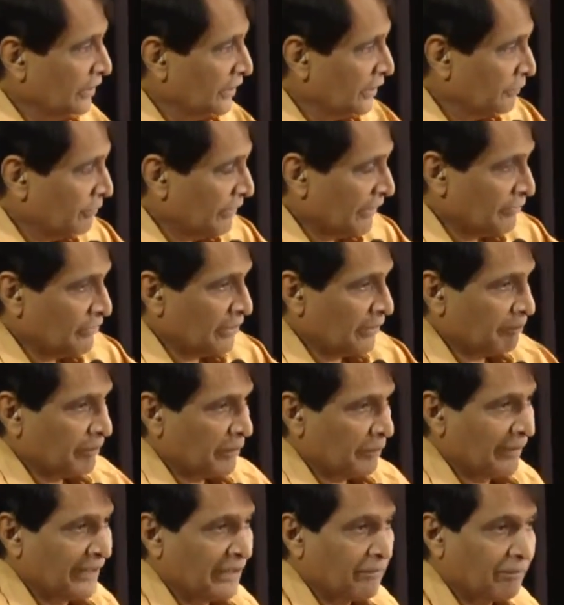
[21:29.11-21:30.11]
In fact, we have
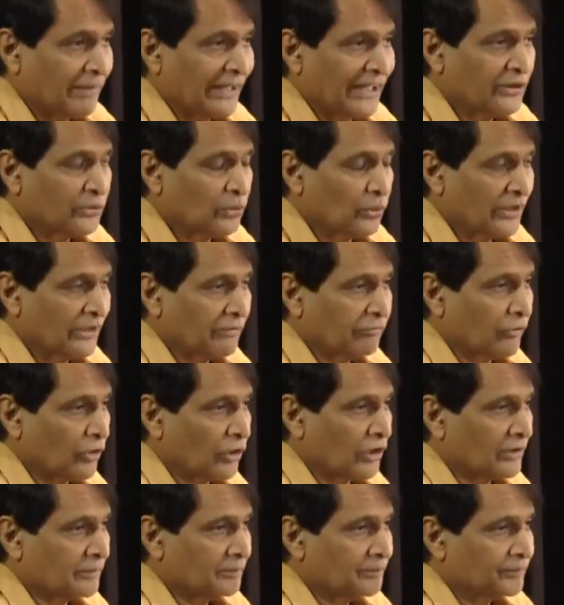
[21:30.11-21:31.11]
prepared a plan today
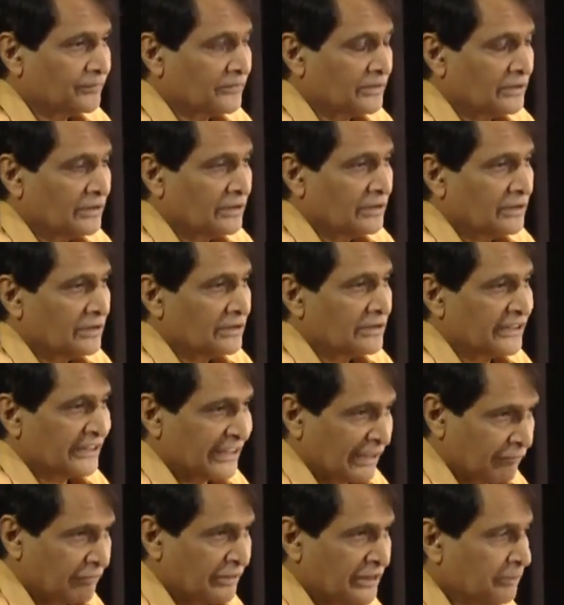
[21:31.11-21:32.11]
for the
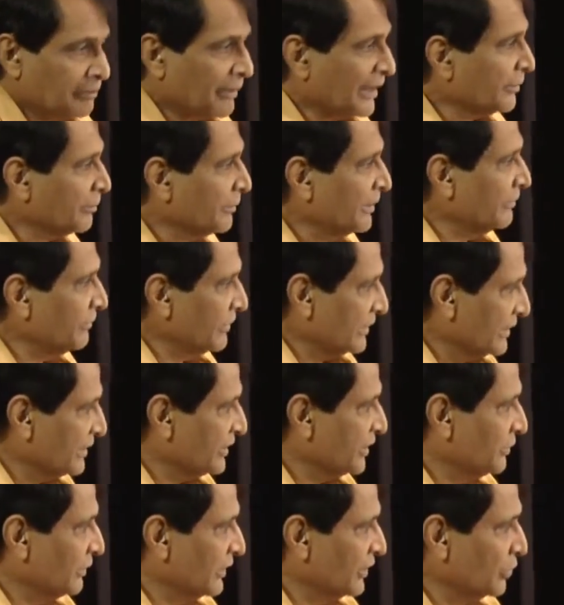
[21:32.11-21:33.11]
traffic department, which is
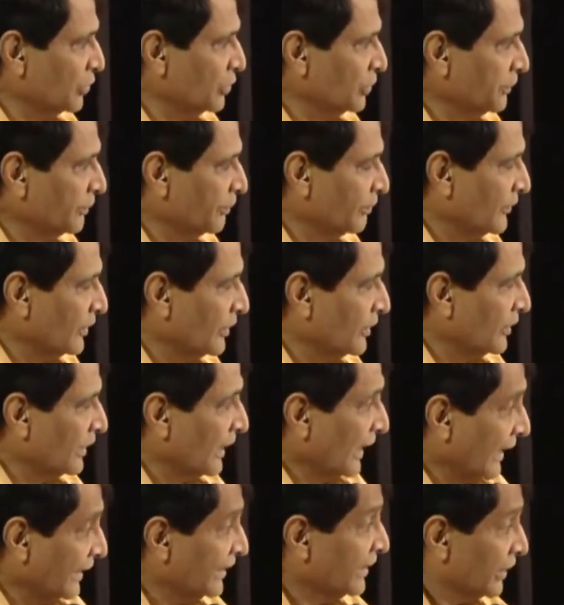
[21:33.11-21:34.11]
given to you.
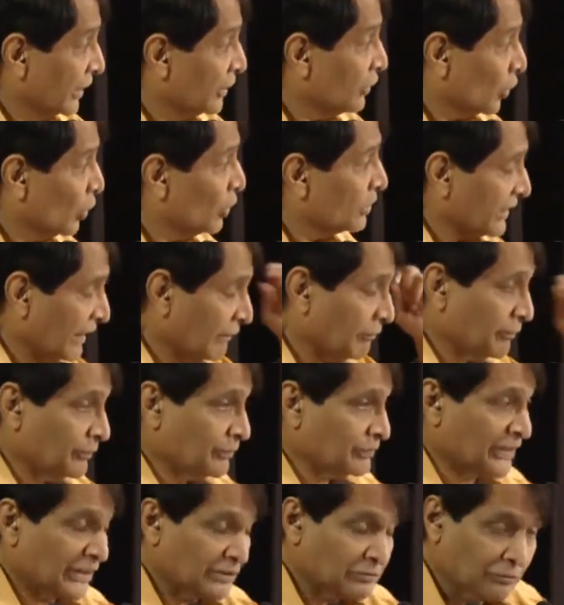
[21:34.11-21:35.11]
And it includes uh,
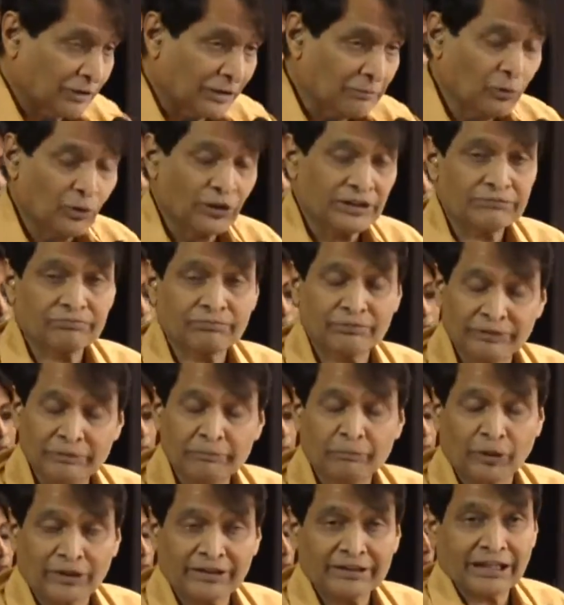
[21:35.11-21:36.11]
just one more
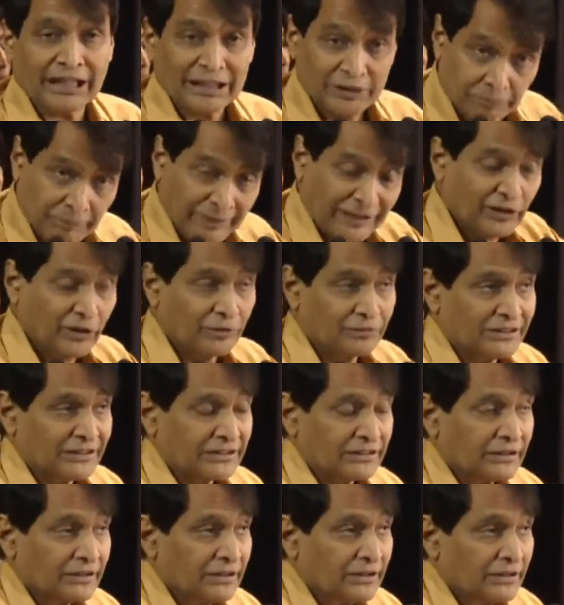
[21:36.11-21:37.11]
important aspect of this.